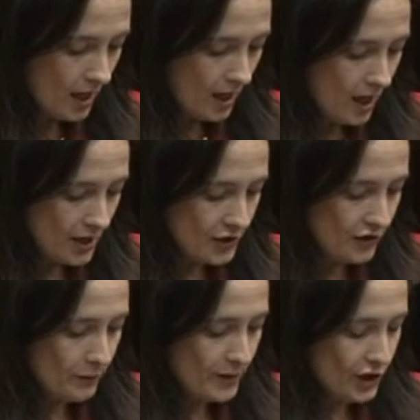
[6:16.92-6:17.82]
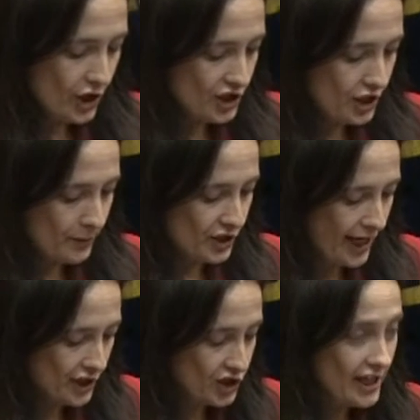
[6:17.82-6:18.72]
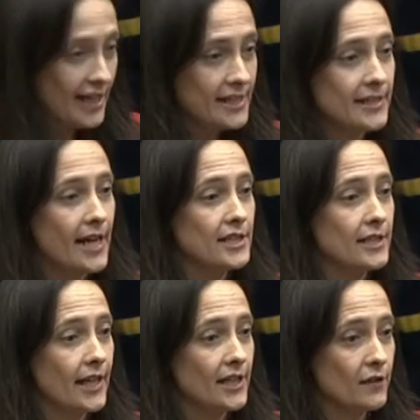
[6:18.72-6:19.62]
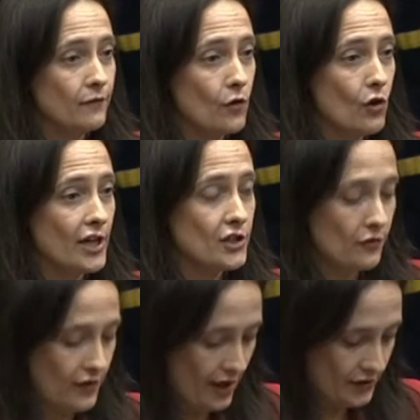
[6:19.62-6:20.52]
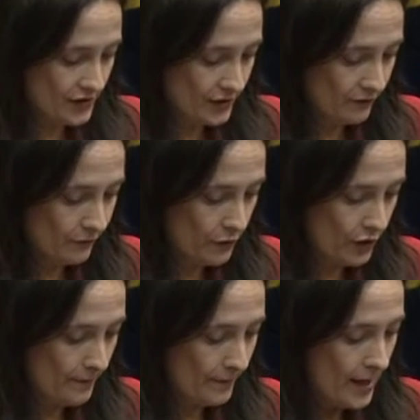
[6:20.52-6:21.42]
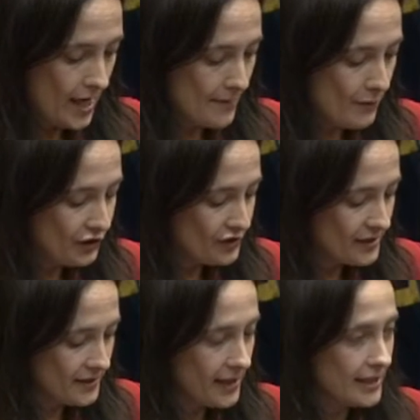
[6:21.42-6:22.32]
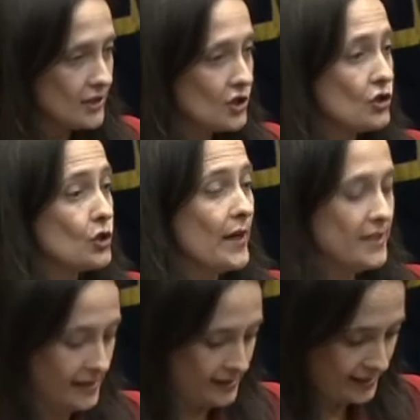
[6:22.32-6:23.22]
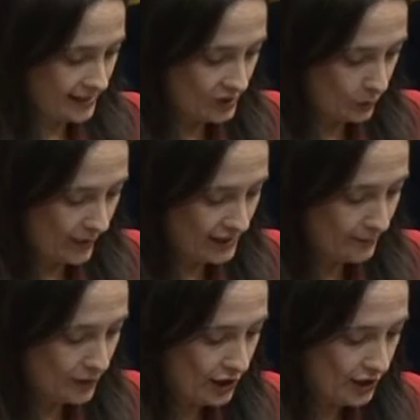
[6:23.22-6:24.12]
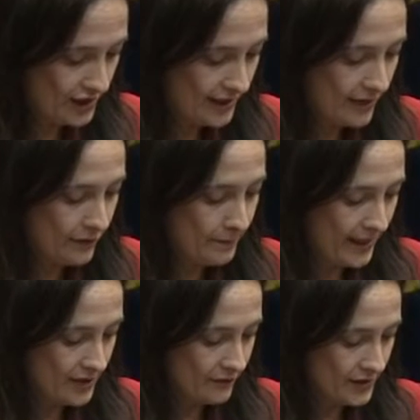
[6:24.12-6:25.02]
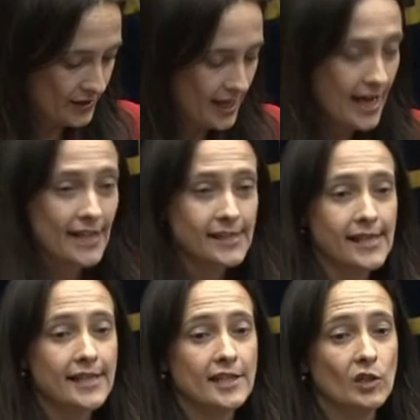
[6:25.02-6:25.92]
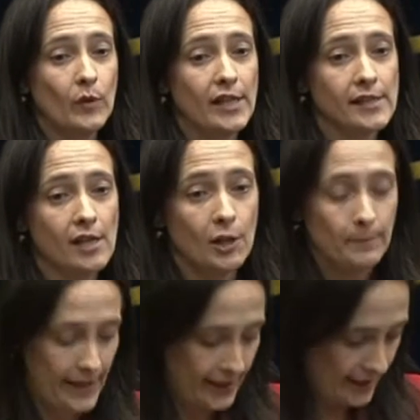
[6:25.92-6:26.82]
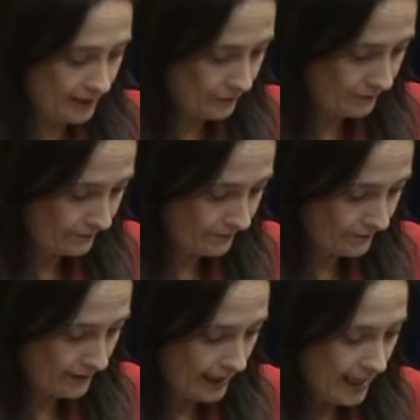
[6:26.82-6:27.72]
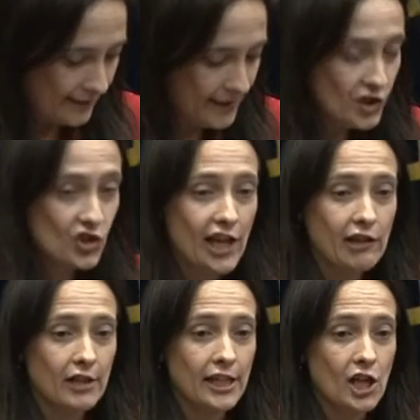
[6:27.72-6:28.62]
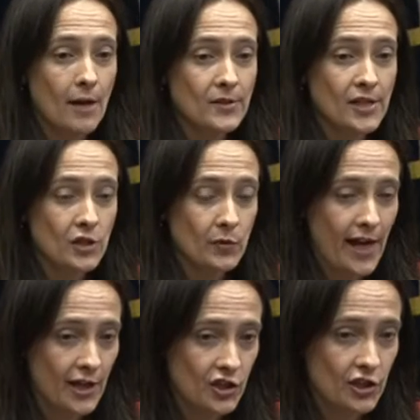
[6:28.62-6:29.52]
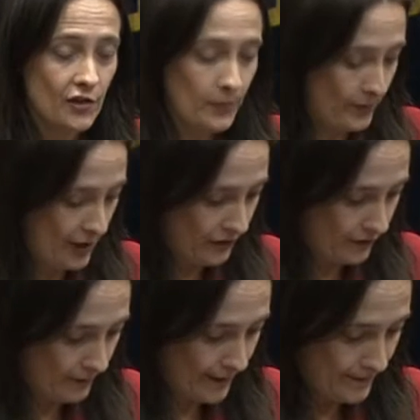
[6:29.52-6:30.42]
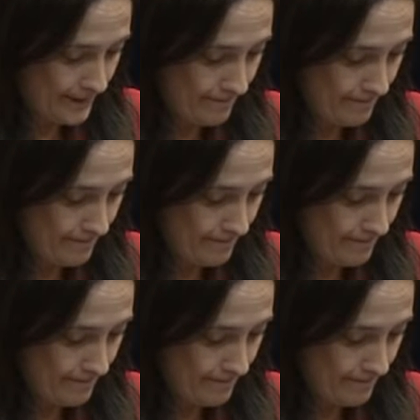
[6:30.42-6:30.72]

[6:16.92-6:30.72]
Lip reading: Under the Maternity Protection Acts 1994 and 2004, a mother is entitled to 26 weeks maternity leave and benefit and 16 weeks unpaid leave. This generally comes into action on the birth of a baby.